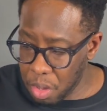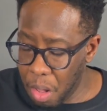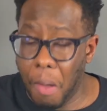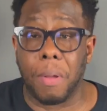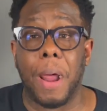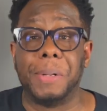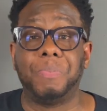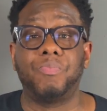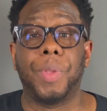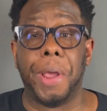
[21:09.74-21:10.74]
Okay,
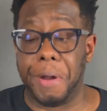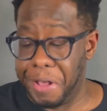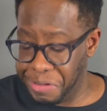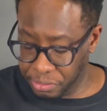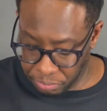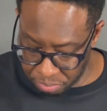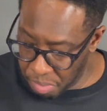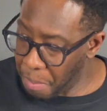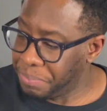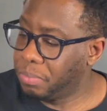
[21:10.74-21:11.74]
there it is.
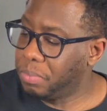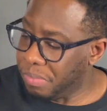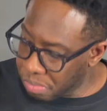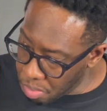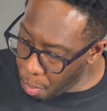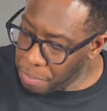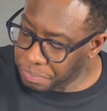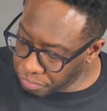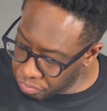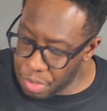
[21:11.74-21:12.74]

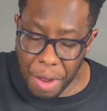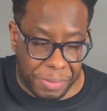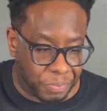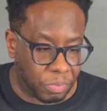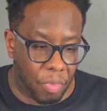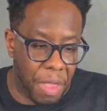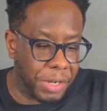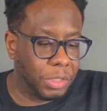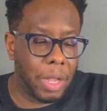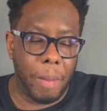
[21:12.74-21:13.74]
Yeah,
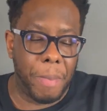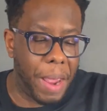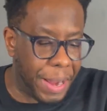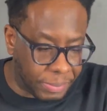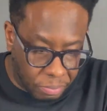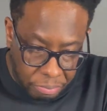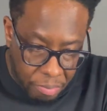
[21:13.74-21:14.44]
it's not bad.